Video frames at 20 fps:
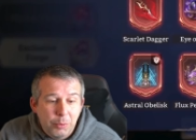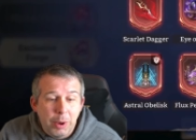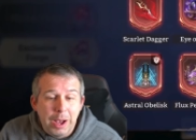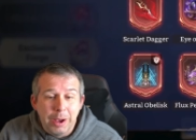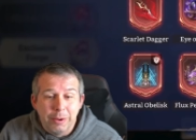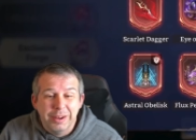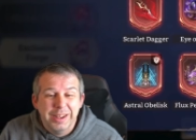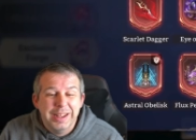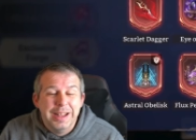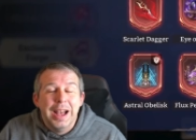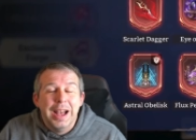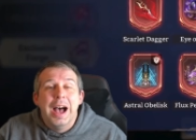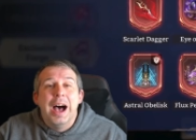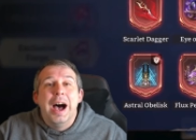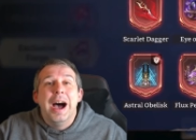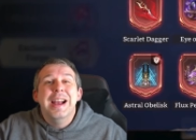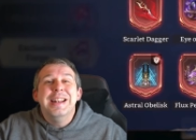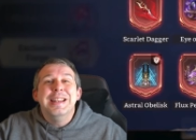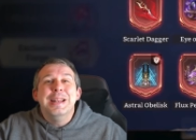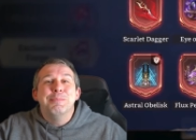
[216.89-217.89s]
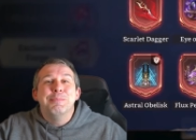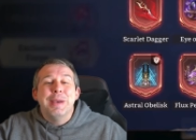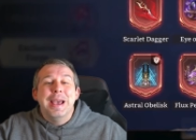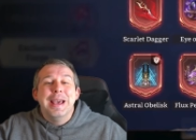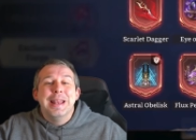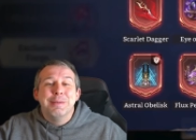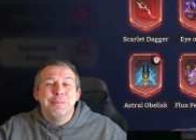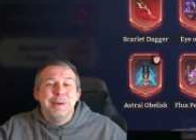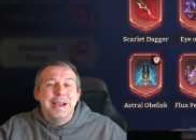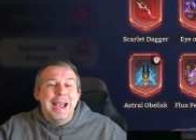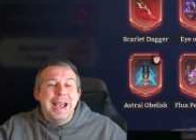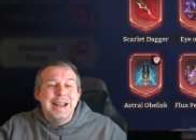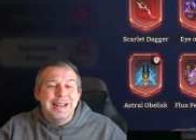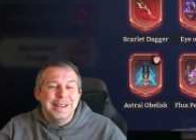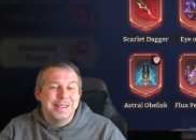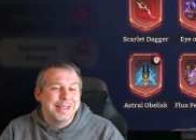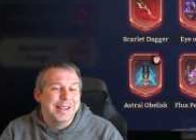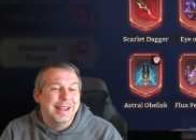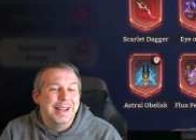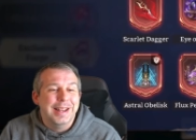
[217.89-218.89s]
Well, I did better than my
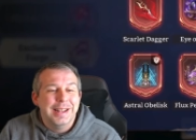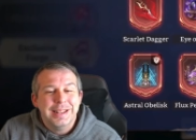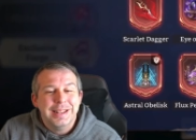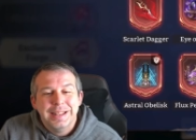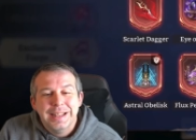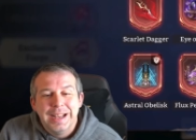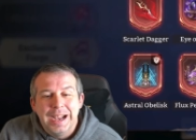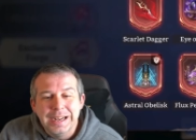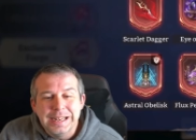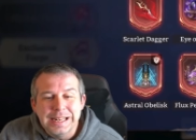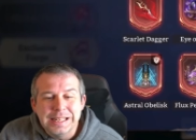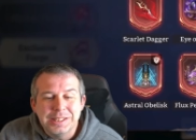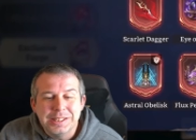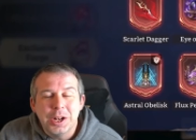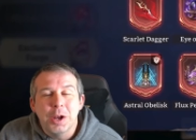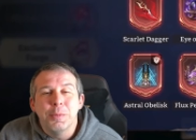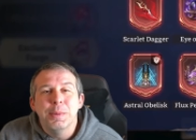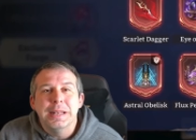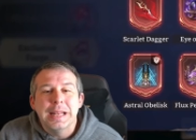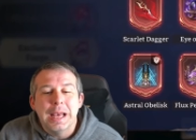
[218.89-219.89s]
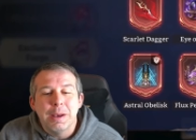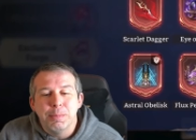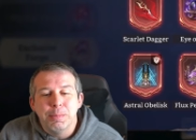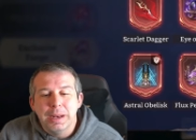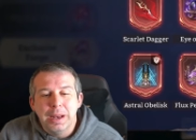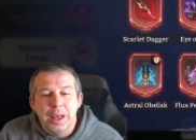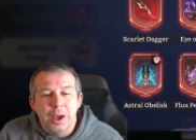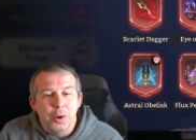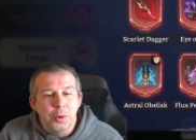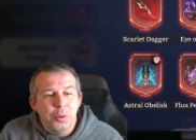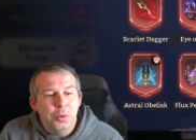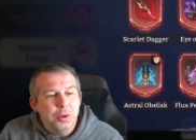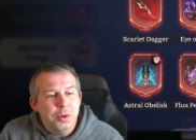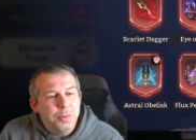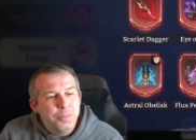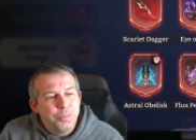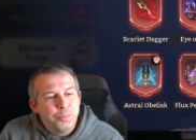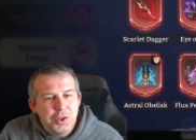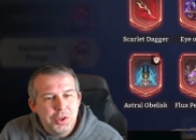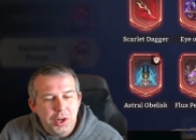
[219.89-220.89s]
editor. I guess comment down below.
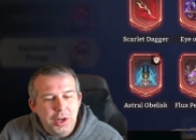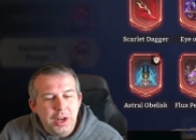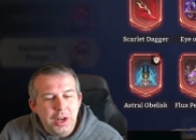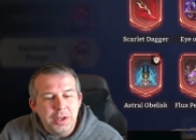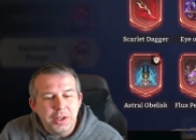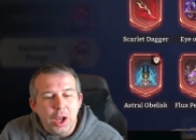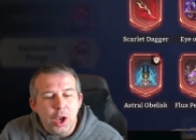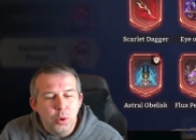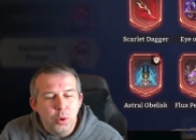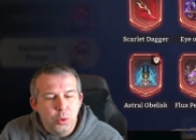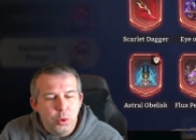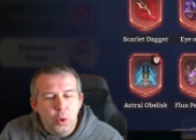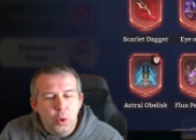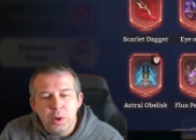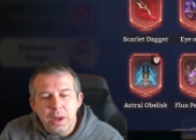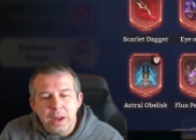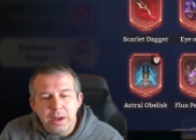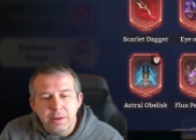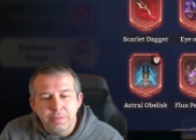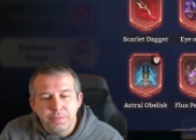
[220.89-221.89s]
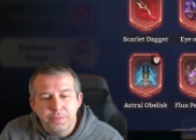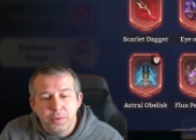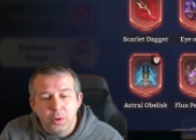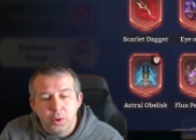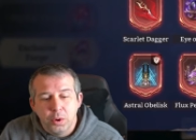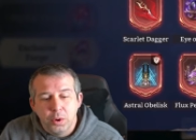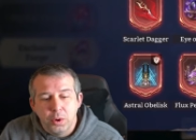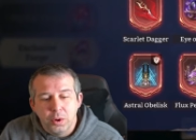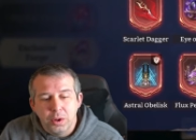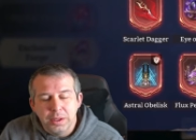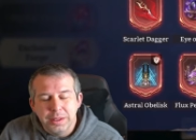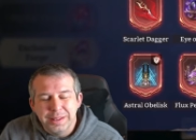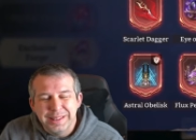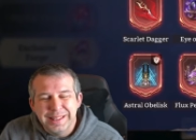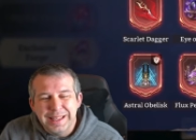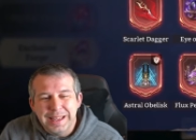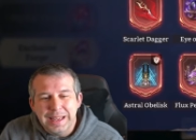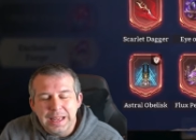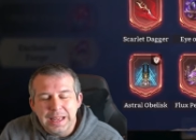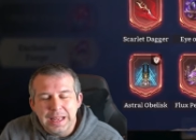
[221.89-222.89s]
Should I go all in for
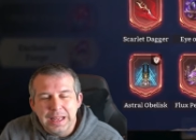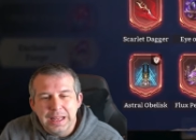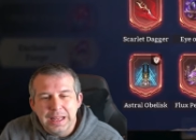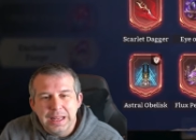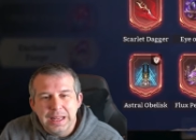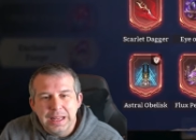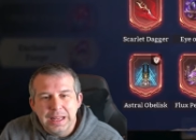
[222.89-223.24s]
the